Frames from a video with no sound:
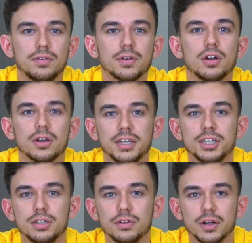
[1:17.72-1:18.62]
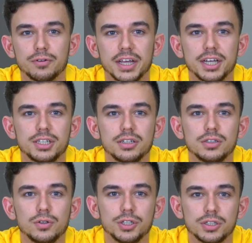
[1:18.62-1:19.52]
If there are additional
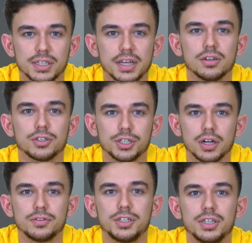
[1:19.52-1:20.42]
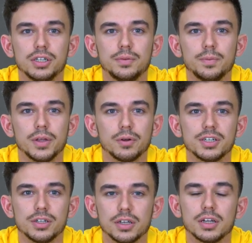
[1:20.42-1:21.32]
variations to the standard shaft seal, there
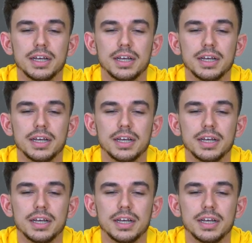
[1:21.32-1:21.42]
is another